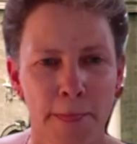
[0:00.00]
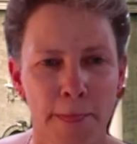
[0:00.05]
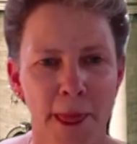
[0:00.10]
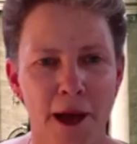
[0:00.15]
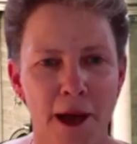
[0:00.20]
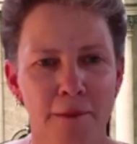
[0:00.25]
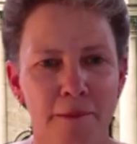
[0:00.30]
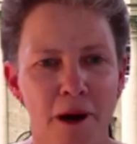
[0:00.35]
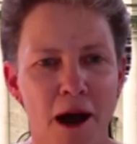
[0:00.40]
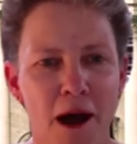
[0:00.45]

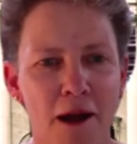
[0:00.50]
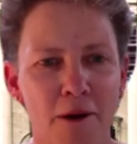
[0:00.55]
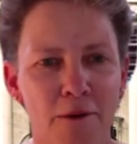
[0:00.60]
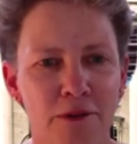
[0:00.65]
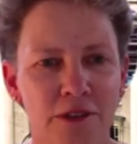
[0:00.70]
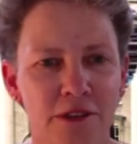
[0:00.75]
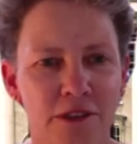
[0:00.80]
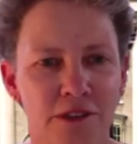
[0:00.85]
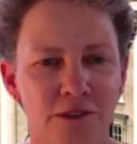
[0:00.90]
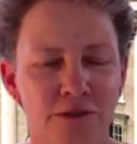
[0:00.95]
Um, I
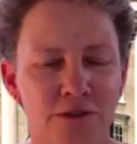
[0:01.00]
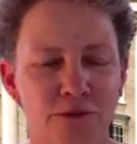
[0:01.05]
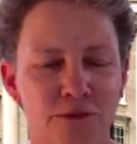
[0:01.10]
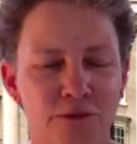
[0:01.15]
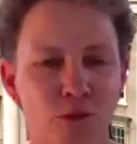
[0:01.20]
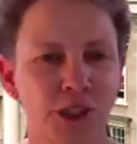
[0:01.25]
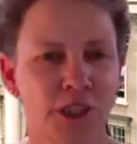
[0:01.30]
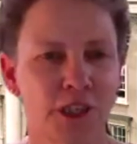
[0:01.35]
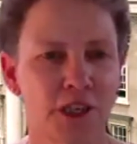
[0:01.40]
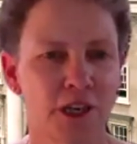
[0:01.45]
was
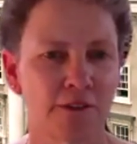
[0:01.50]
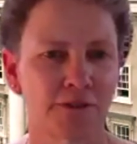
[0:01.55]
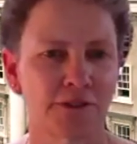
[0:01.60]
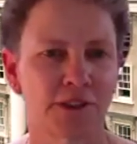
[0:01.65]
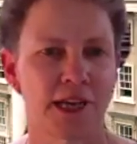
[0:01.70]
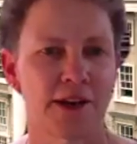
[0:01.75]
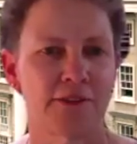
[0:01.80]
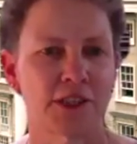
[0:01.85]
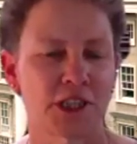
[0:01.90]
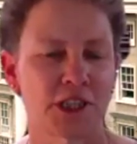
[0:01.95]
fortunate enough
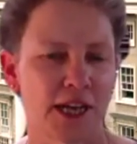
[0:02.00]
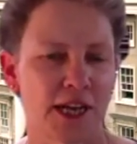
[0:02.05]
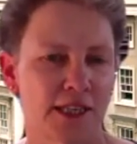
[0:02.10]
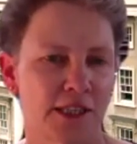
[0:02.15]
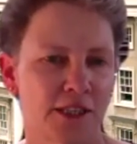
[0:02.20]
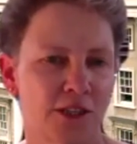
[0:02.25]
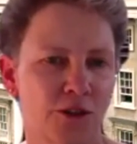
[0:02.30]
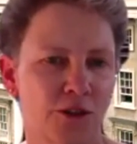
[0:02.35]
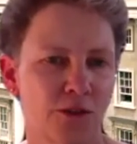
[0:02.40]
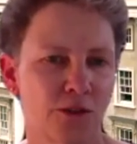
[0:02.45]
to have a
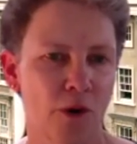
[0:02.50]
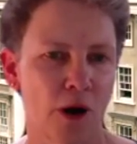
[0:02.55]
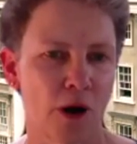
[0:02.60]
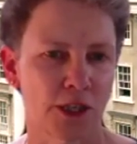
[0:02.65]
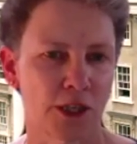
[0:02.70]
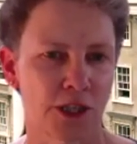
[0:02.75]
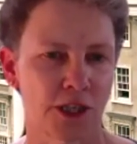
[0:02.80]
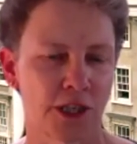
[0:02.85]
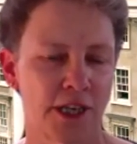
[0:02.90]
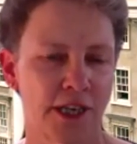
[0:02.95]
chance to
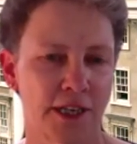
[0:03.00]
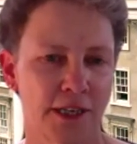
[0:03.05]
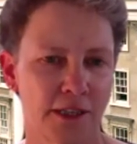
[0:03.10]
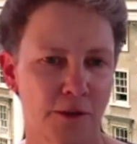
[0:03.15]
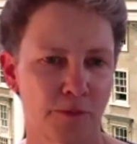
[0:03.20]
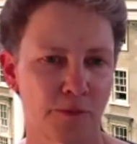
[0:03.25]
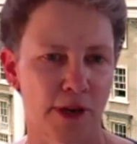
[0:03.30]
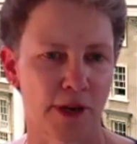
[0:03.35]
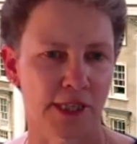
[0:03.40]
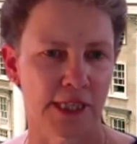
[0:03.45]
watch
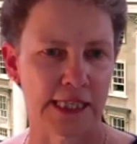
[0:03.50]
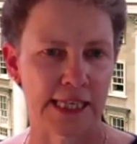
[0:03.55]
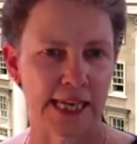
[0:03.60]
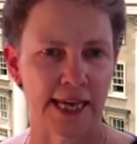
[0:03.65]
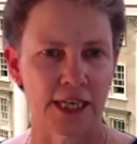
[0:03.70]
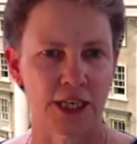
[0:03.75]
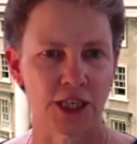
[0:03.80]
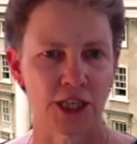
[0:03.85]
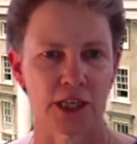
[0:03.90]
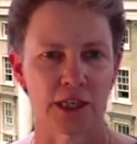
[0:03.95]
his
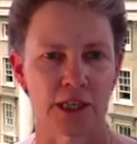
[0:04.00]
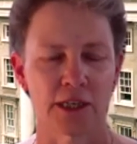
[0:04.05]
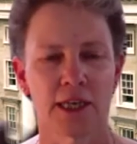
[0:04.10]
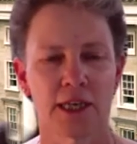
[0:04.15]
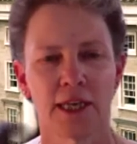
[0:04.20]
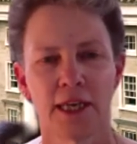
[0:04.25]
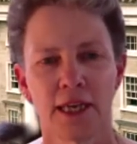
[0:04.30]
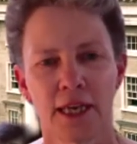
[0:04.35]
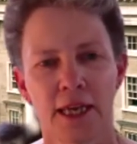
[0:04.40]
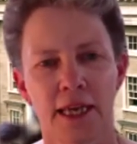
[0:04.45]
presentation
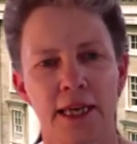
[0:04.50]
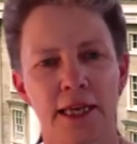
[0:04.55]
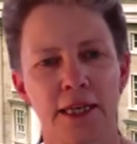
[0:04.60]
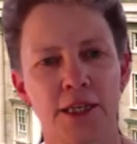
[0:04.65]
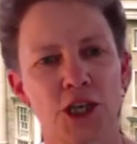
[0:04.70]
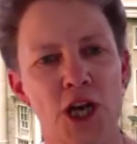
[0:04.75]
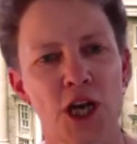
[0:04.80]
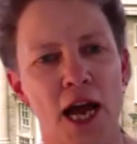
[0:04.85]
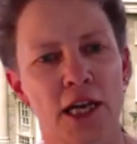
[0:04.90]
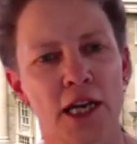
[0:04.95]
in
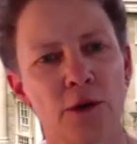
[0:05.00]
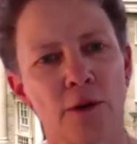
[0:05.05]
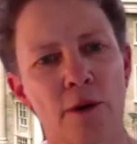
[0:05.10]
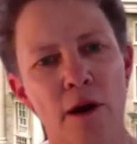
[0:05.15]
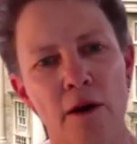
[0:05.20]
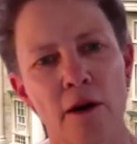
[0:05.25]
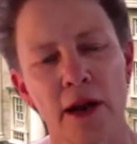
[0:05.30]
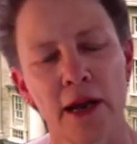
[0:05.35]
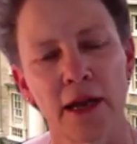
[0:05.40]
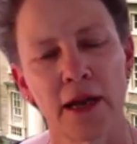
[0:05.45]

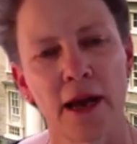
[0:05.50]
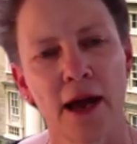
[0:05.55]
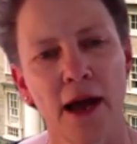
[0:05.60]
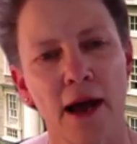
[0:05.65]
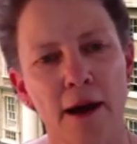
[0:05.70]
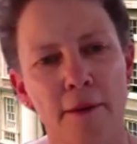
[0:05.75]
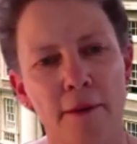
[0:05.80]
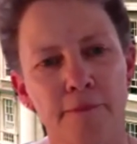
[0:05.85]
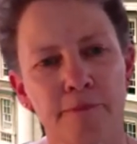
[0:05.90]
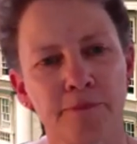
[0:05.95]
January
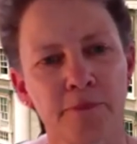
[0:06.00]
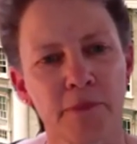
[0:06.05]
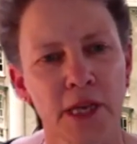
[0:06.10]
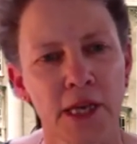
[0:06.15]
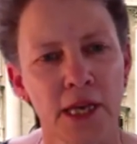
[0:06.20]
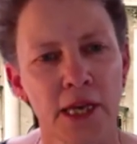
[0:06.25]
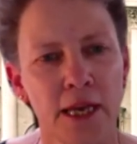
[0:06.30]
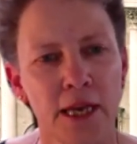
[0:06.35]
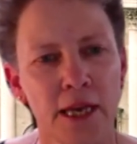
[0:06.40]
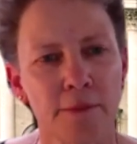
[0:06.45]
um,
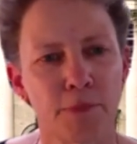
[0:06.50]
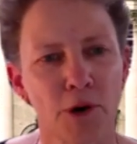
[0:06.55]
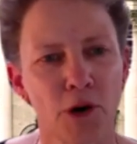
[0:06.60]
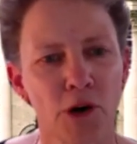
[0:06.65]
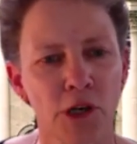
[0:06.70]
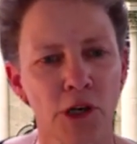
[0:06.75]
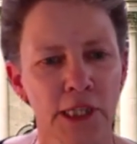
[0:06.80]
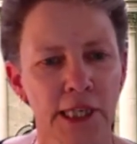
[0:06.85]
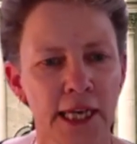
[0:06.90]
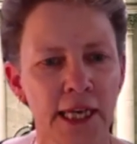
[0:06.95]
in
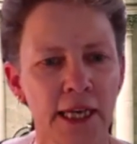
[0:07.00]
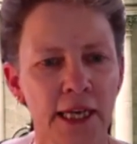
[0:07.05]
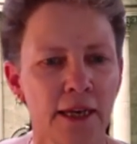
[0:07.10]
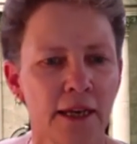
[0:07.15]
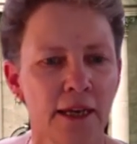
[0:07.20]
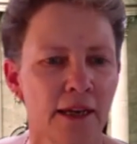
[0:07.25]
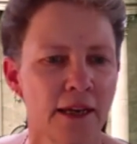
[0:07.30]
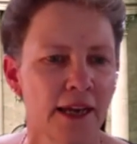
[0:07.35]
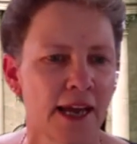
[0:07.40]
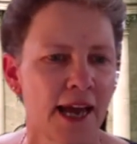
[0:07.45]
Berkeley,
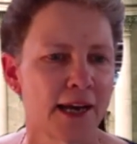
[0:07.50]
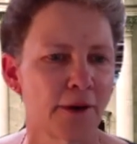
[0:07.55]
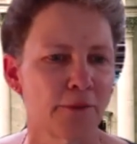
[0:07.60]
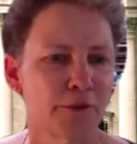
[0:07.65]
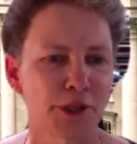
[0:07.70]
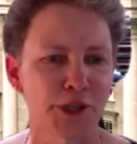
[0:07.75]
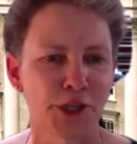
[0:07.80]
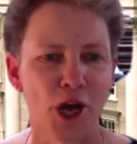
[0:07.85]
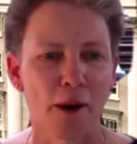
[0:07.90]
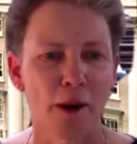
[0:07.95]
and it
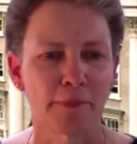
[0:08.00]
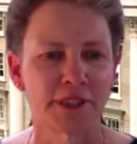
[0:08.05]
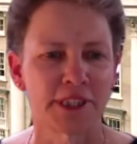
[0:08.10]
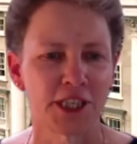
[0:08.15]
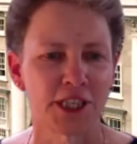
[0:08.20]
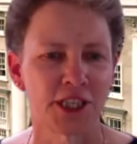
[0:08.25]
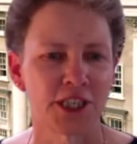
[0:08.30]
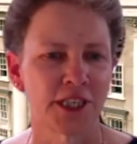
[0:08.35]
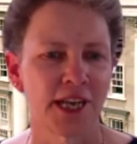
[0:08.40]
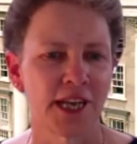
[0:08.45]
was
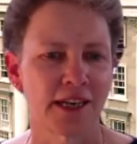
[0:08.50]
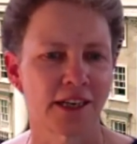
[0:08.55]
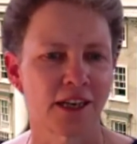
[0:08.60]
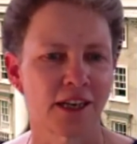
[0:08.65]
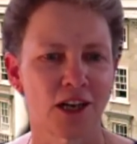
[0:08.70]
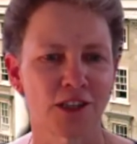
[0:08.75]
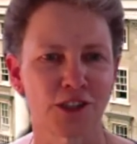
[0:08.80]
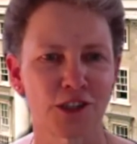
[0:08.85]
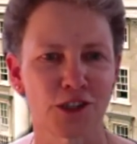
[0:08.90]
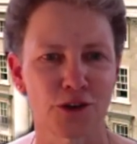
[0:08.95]
competition and
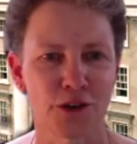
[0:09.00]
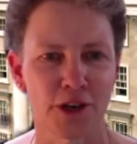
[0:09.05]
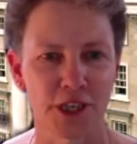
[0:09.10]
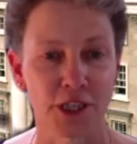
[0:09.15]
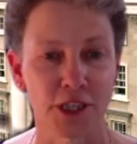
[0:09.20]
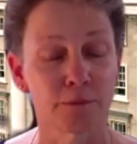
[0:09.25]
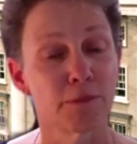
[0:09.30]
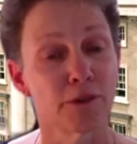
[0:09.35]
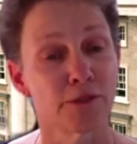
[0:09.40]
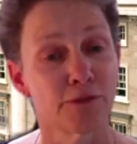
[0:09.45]

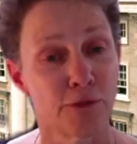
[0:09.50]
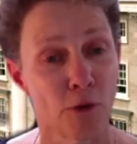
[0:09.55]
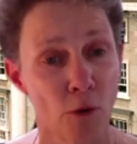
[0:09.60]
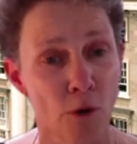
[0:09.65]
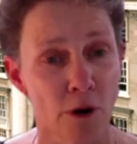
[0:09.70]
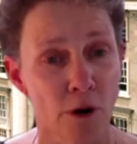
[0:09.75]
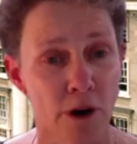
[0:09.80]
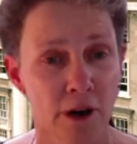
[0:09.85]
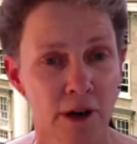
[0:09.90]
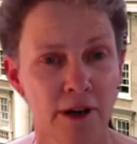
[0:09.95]
concentration
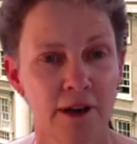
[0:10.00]
before